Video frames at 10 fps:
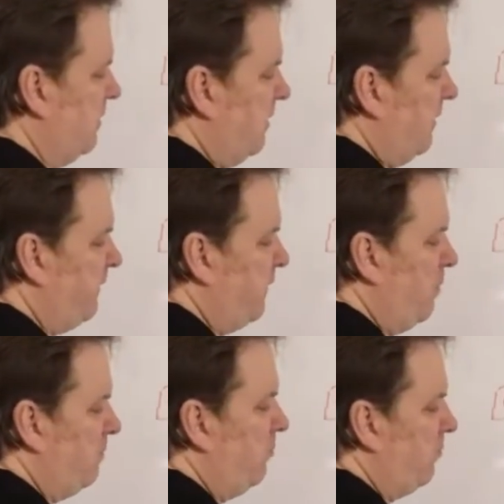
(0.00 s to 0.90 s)
If you want
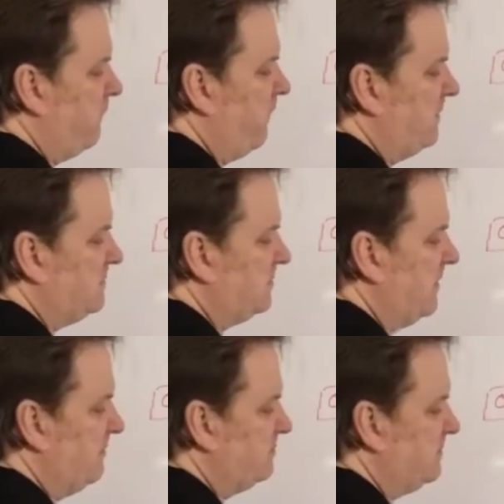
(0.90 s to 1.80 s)
more advice on how
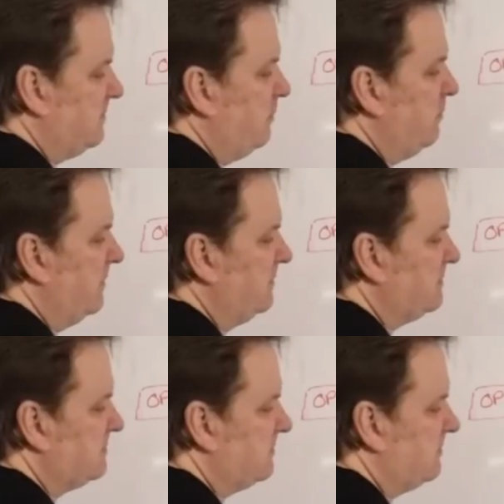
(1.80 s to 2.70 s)
to do
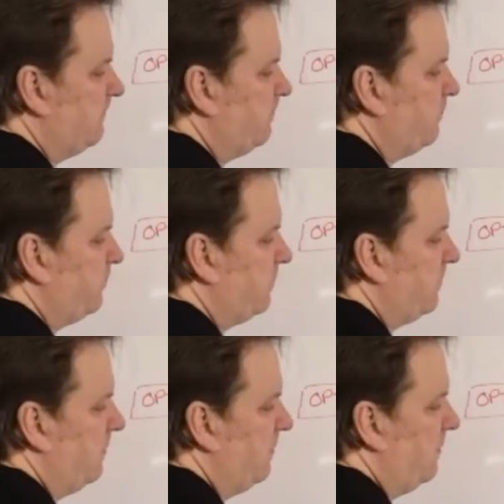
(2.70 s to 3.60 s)
this,
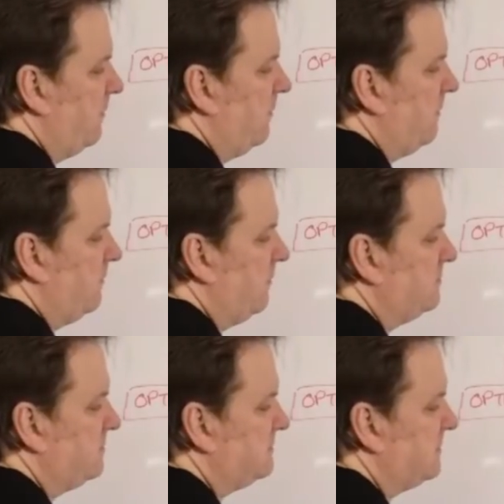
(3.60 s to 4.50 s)
go to
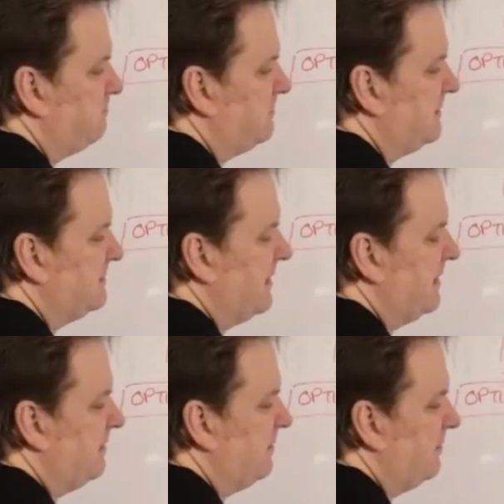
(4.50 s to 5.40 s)
septictank.co.uk.